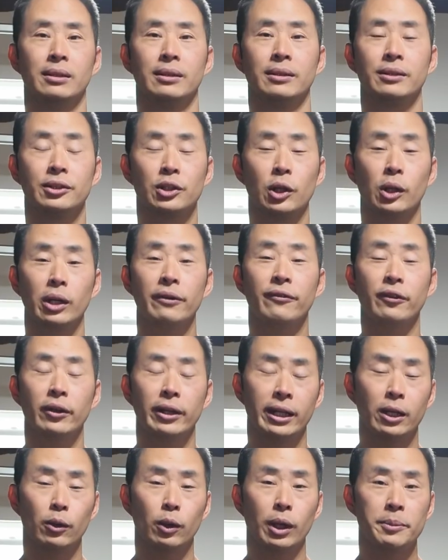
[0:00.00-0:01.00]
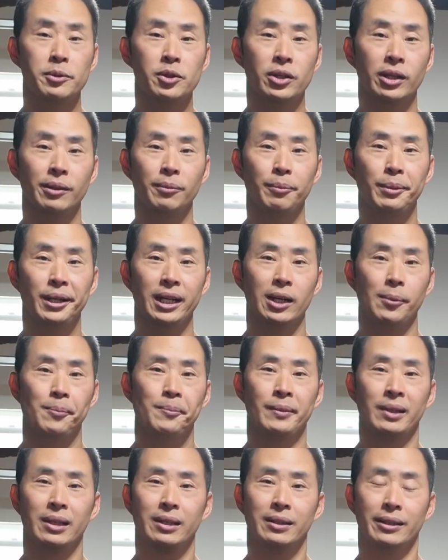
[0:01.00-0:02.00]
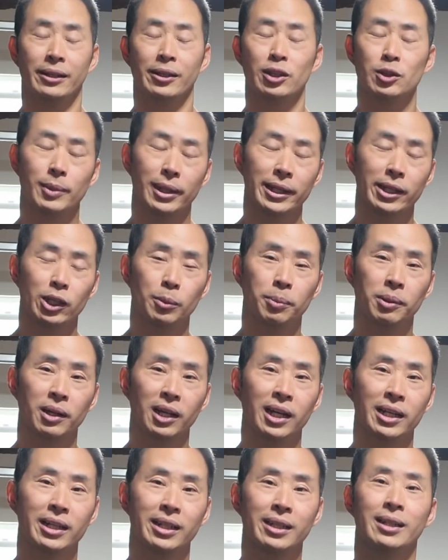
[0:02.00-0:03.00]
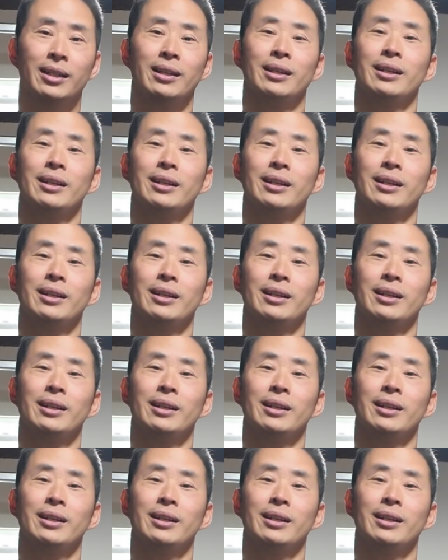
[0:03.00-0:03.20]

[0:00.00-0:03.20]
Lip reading: Sorry for the interruption, but here's my little plug.